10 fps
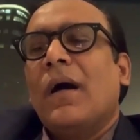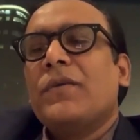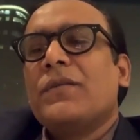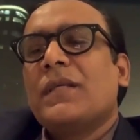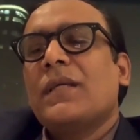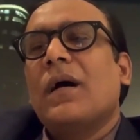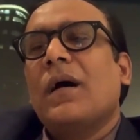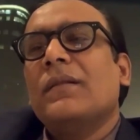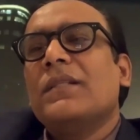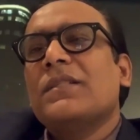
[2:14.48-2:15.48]
You see,
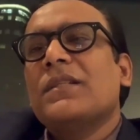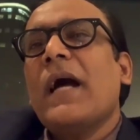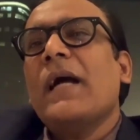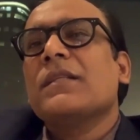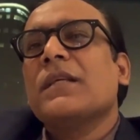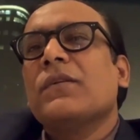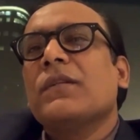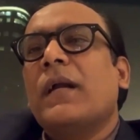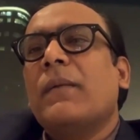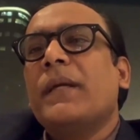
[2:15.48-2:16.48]
the trials, you know,
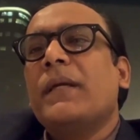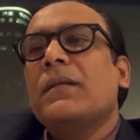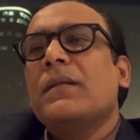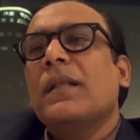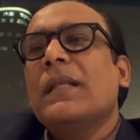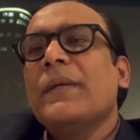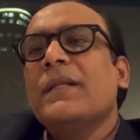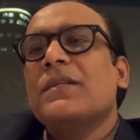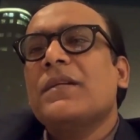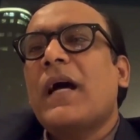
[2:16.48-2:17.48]
there have been
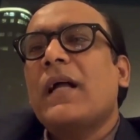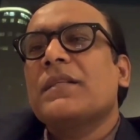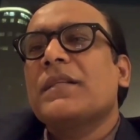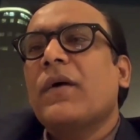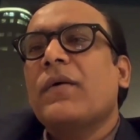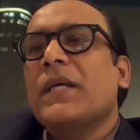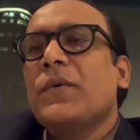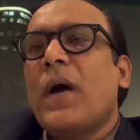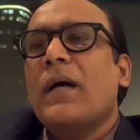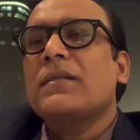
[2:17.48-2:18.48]
limited trials now in the
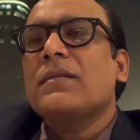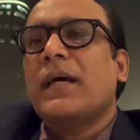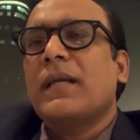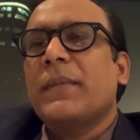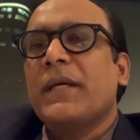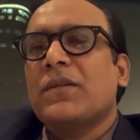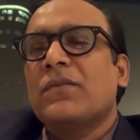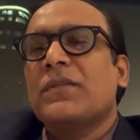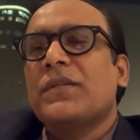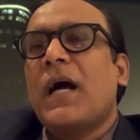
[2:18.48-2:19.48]
US, and based on
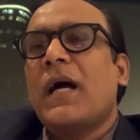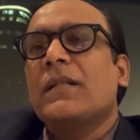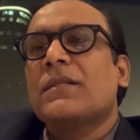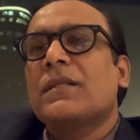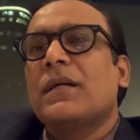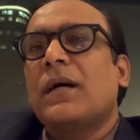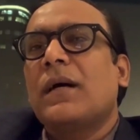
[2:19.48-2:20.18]
the trials,